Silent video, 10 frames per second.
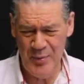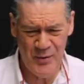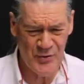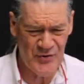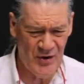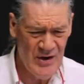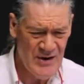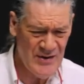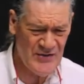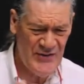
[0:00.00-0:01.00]
It was a
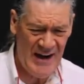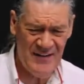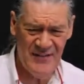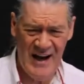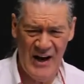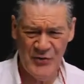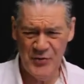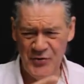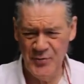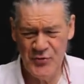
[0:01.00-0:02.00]
the side of a house with some